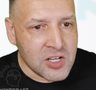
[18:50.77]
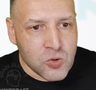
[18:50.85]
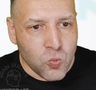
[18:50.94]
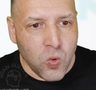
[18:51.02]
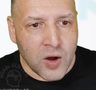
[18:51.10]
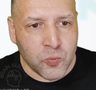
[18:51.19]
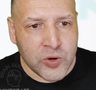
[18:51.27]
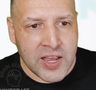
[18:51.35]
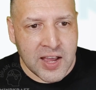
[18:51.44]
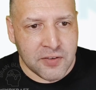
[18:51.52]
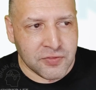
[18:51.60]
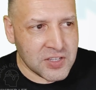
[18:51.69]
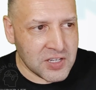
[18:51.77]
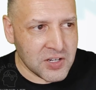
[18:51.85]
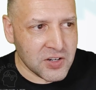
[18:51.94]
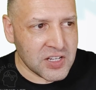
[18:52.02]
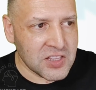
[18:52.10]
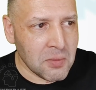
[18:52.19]
What we have here
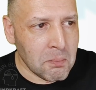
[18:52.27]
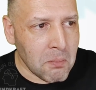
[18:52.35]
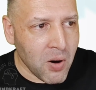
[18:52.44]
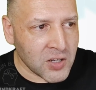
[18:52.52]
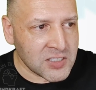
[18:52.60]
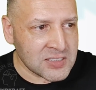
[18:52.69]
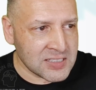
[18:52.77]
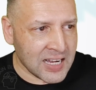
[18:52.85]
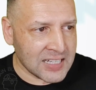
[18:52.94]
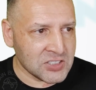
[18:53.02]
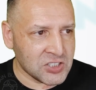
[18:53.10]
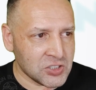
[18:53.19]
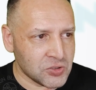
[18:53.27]
in the modern kanji,